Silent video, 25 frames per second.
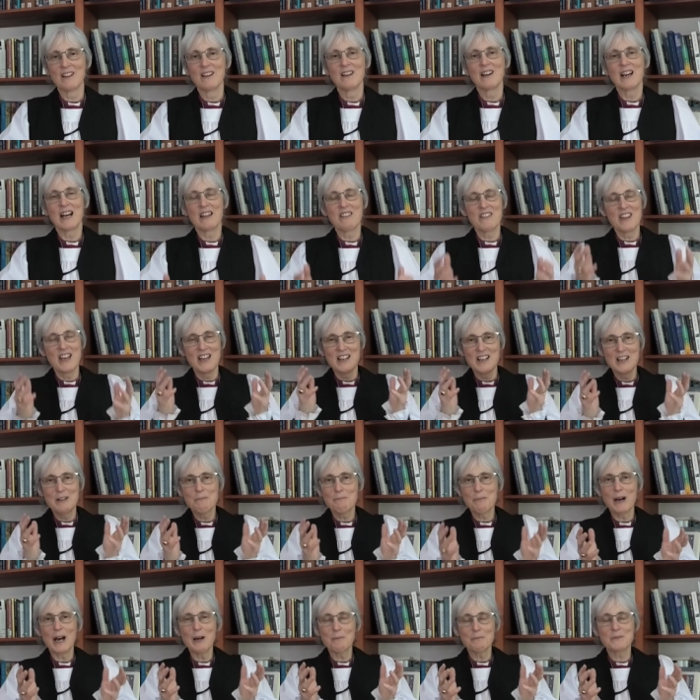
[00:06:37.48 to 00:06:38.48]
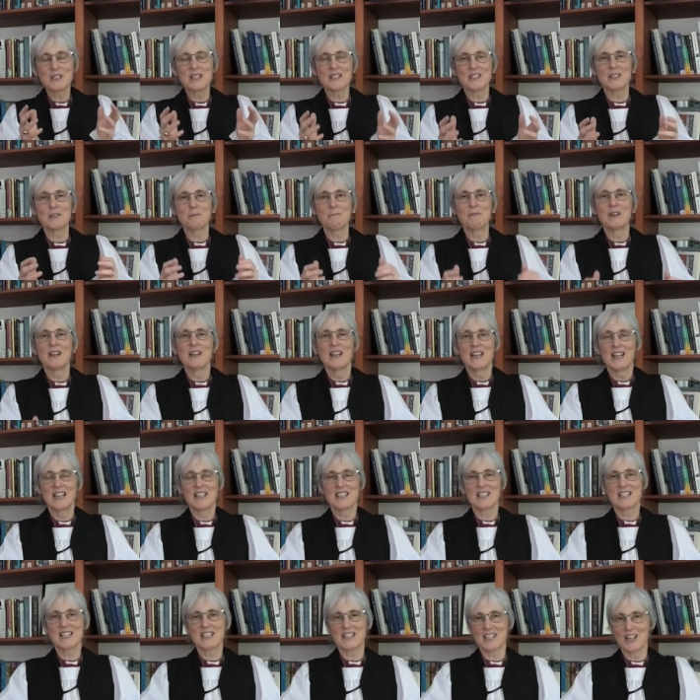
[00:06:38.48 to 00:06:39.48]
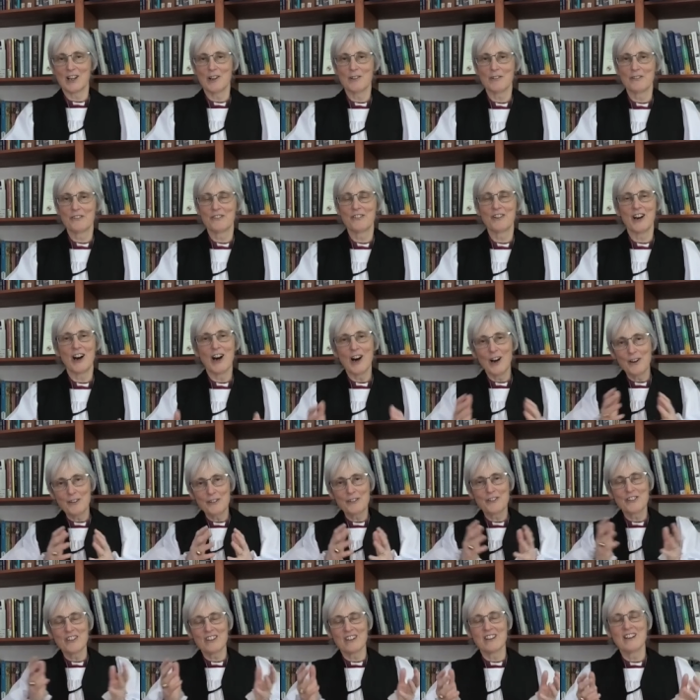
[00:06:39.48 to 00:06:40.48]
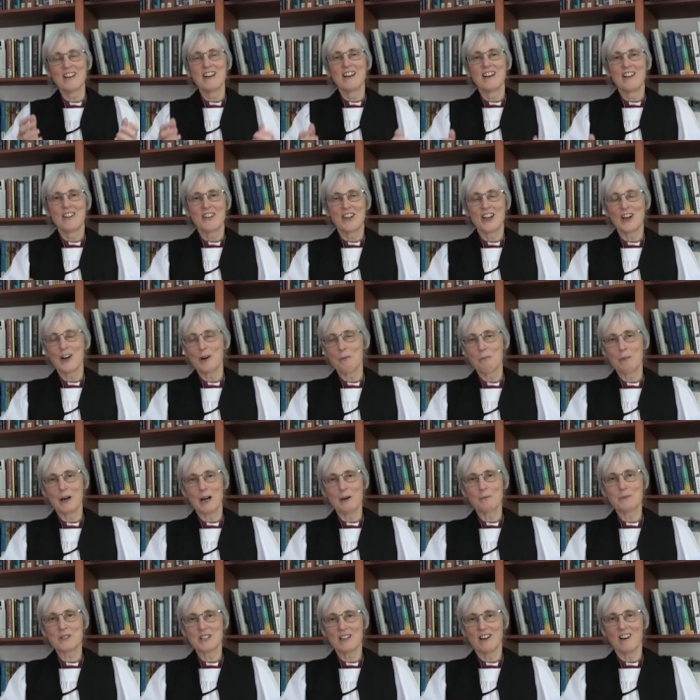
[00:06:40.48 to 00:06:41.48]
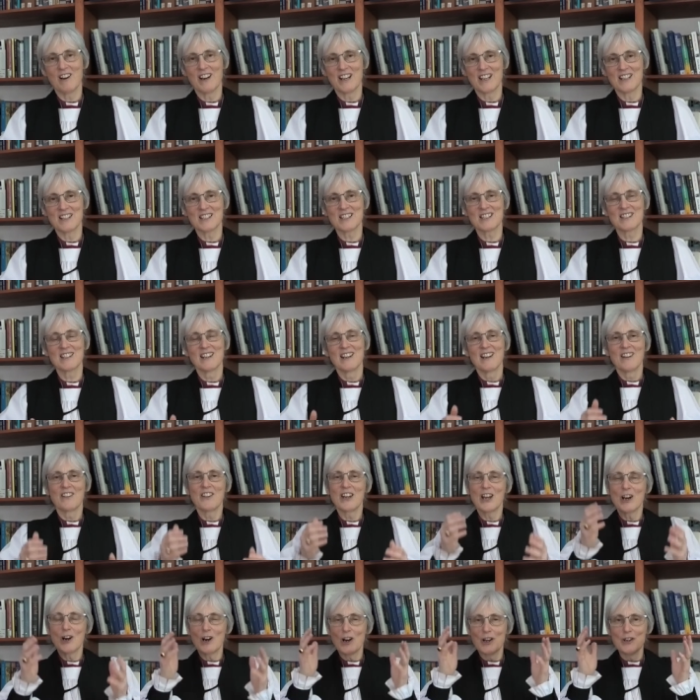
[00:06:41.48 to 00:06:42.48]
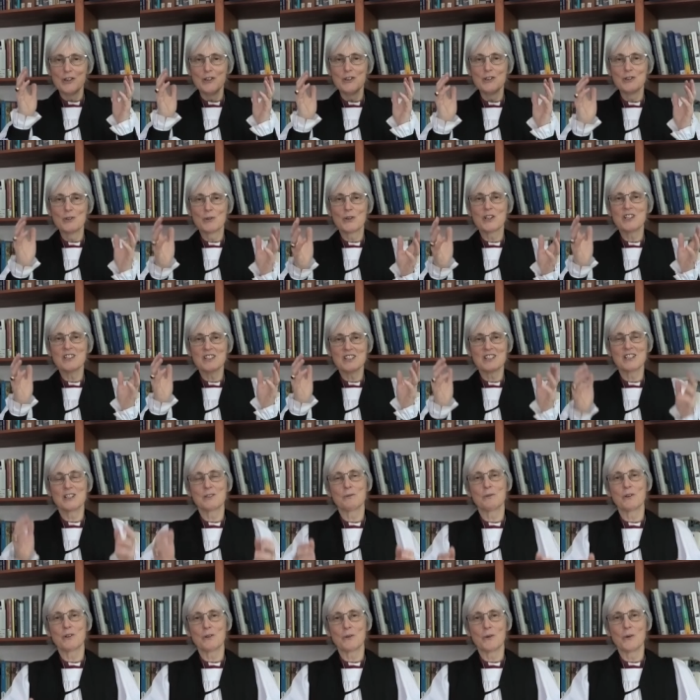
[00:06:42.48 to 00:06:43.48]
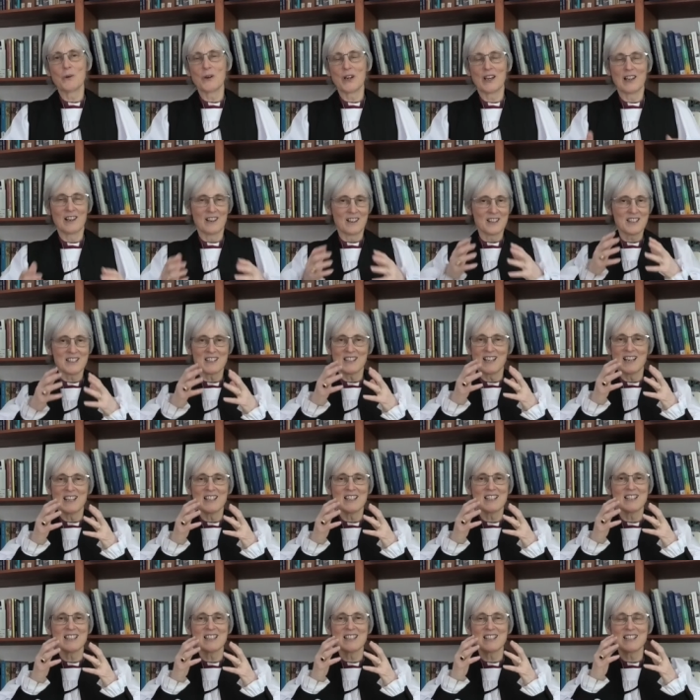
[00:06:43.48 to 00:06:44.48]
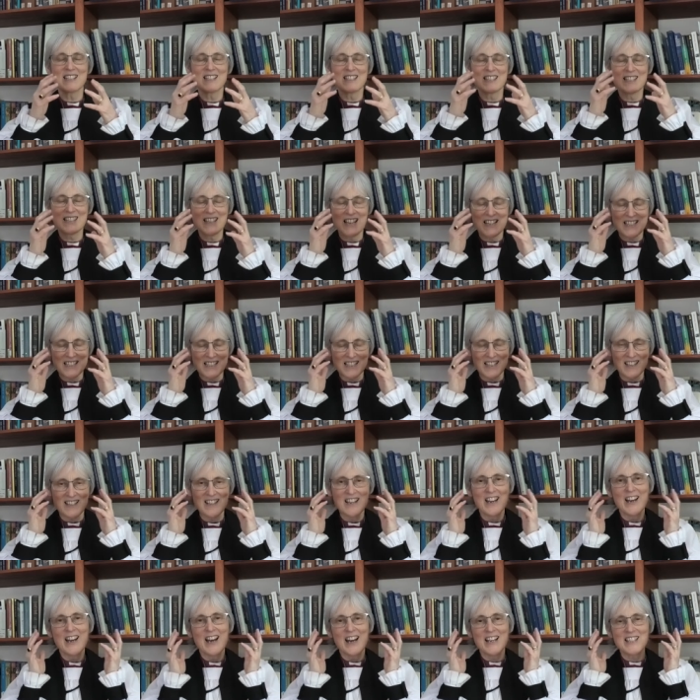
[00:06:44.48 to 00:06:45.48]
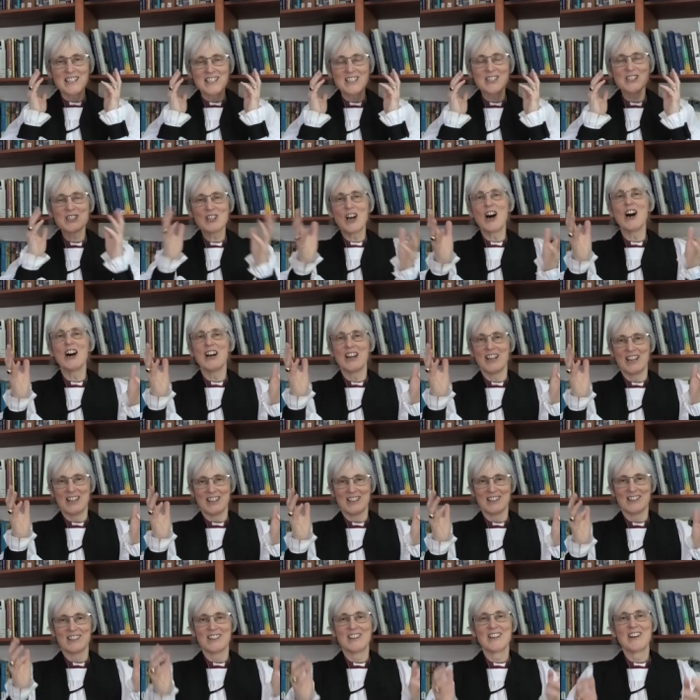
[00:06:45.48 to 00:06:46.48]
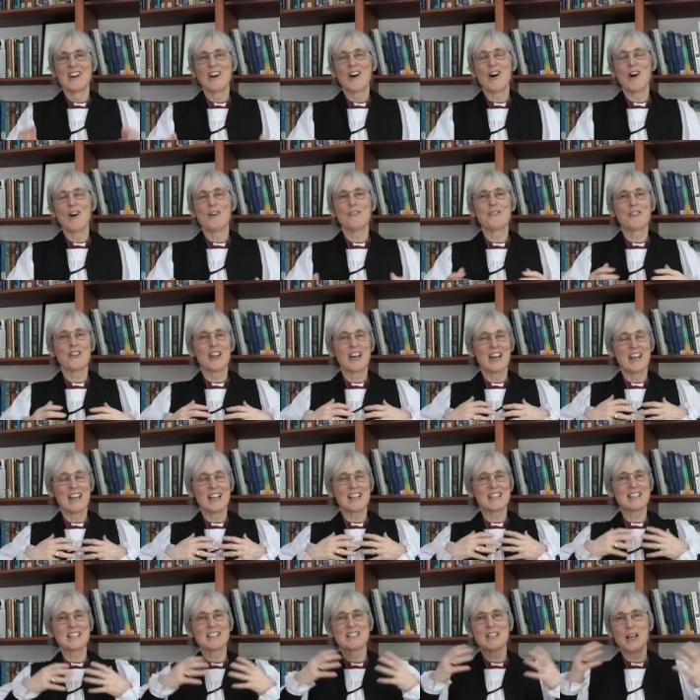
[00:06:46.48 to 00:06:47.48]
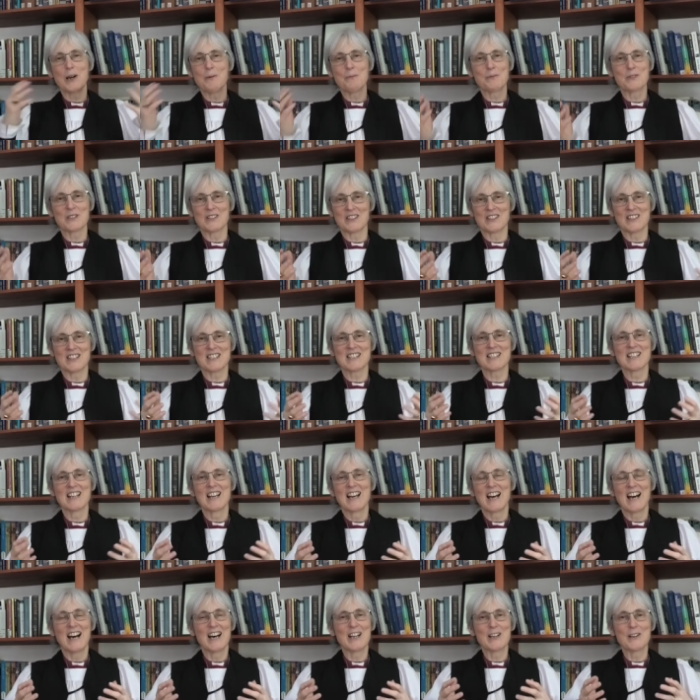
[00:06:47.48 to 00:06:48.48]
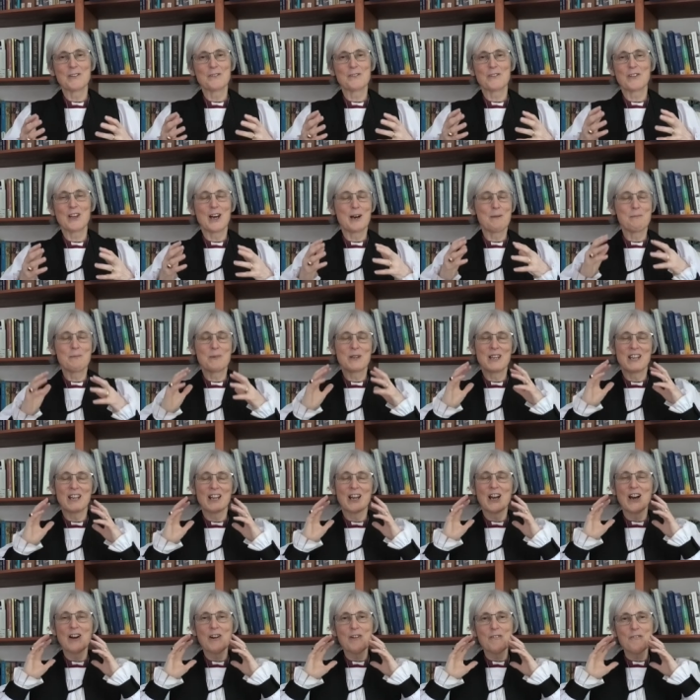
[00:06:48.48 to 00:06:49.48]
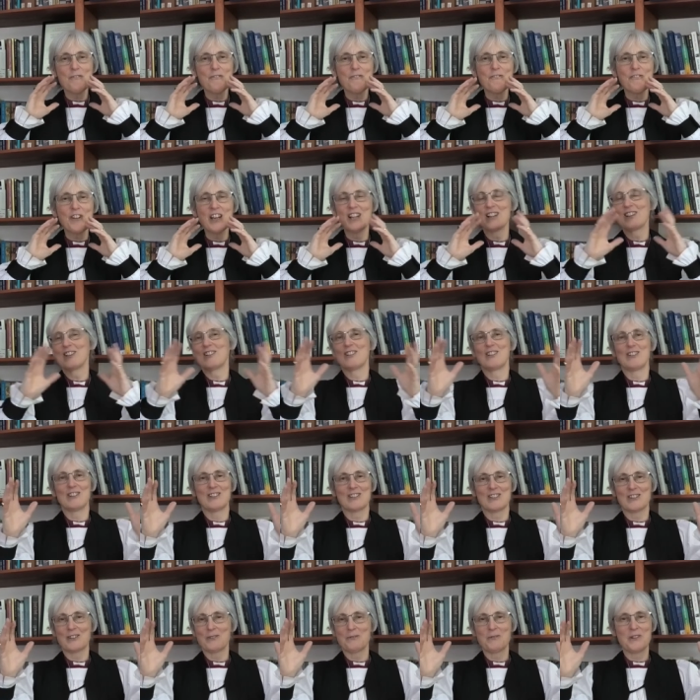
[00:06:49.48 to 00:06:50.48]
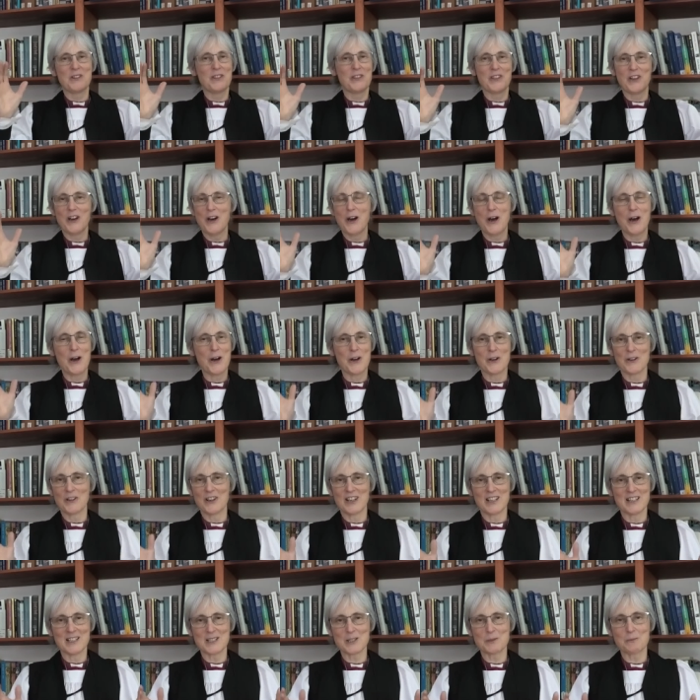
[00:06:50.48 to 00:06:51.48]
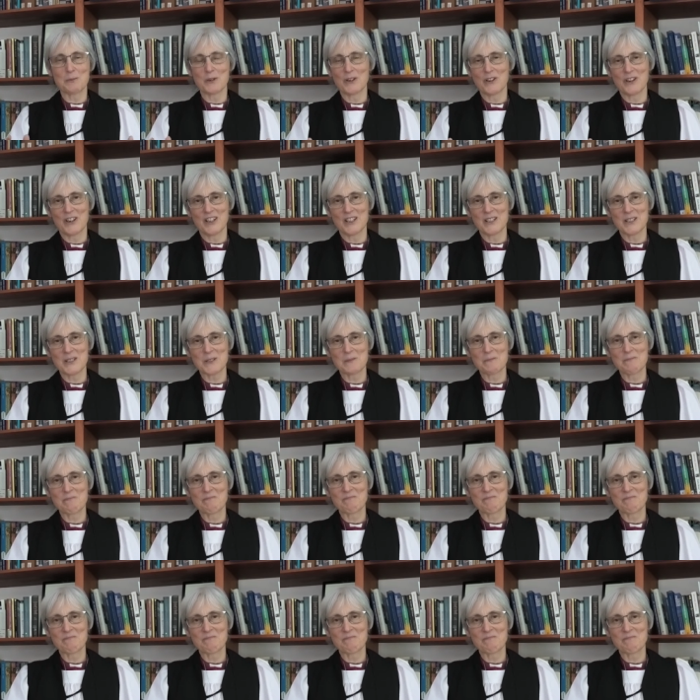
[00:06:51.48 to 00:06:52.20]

And then in baptism itself, after they are baptized, they are anointed with oil as their as a, a sign of their acceptance and of their being filled with the Holy Spirit.